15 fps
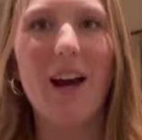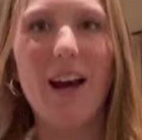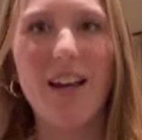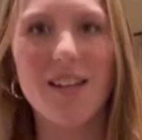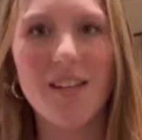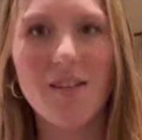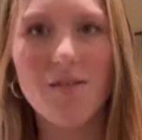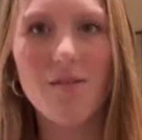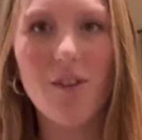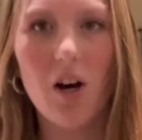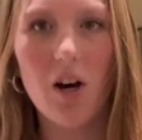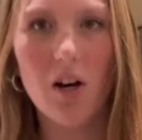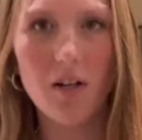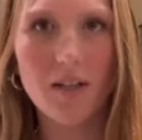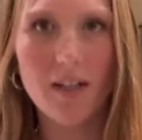I didn't
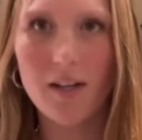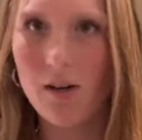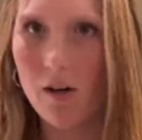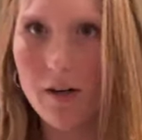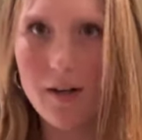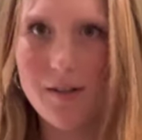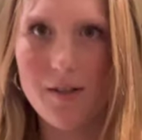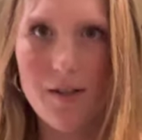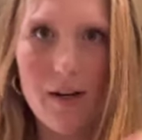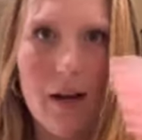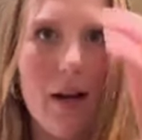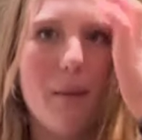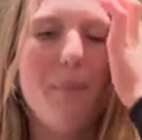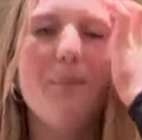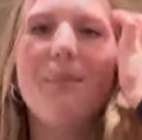vlog at all
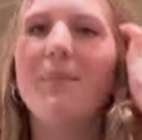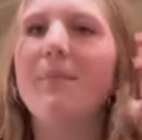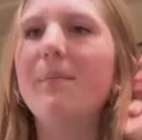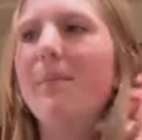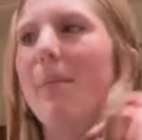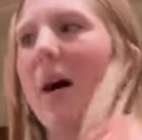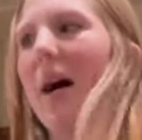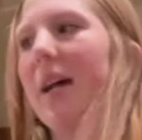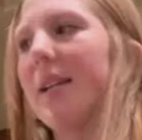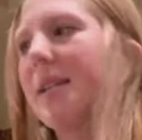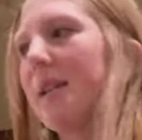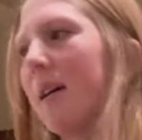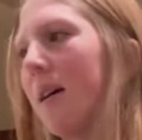yesterday, but